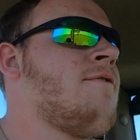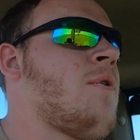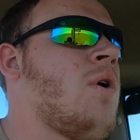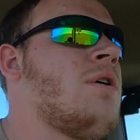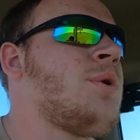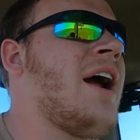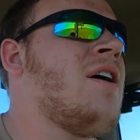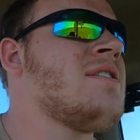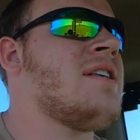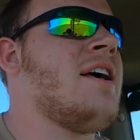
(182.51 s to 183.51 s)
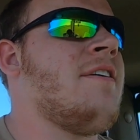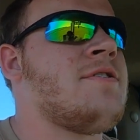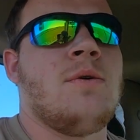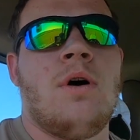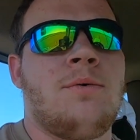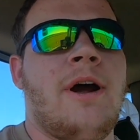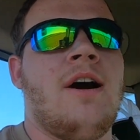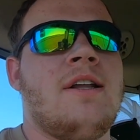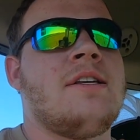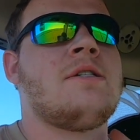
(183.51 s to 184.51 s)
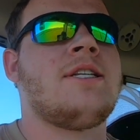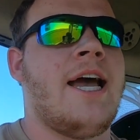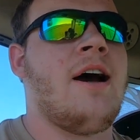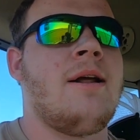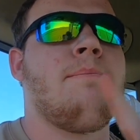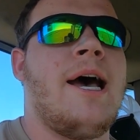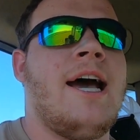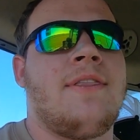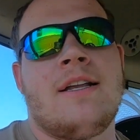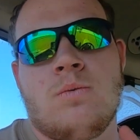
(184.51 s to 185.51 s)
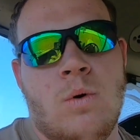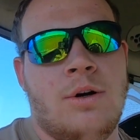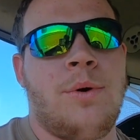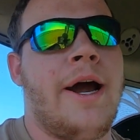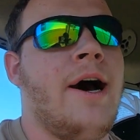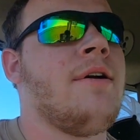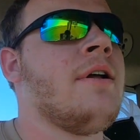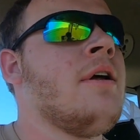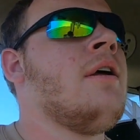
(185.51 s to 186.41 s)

4 rounds left, so a round is down and back, that's 1 round.